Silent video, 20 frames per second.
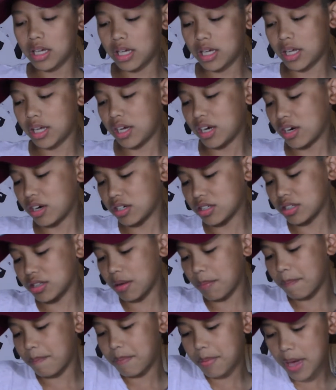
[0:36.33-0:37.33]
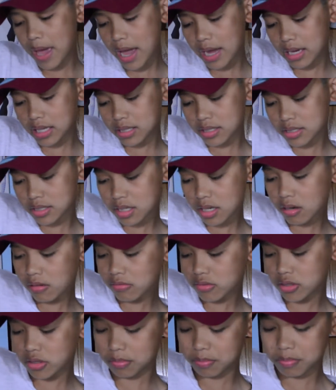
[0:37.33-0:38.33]
Here's the bag
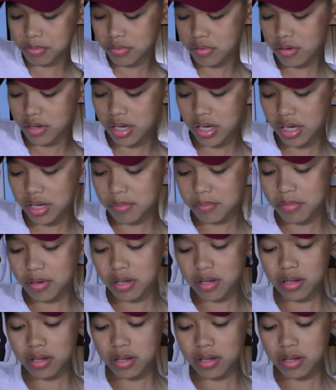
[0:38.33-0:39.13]
itself, Supreme.